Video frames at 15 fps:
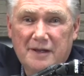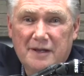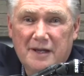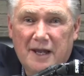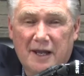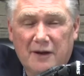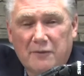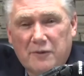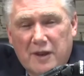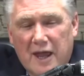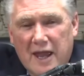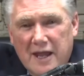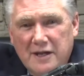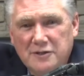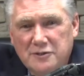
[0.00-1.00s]
And it was the
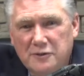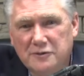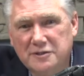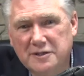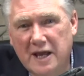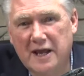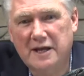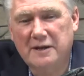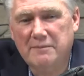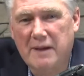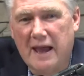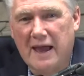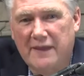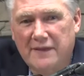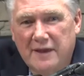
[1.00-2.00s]
angels standing
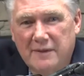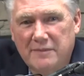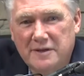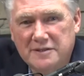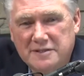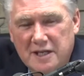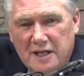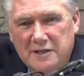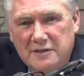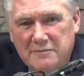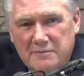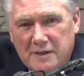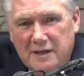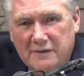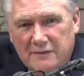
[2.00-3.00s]
by then that said, you
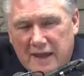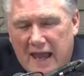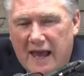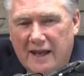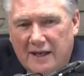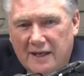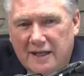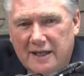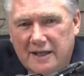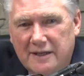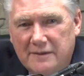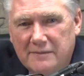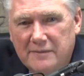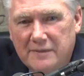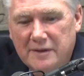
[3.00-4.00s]
men of Galilee,
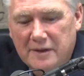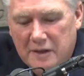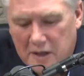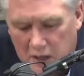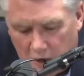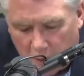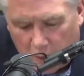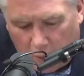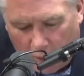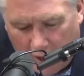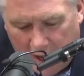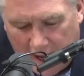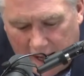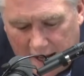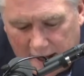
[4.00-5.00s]

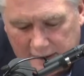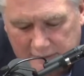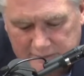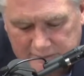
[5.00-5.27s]
why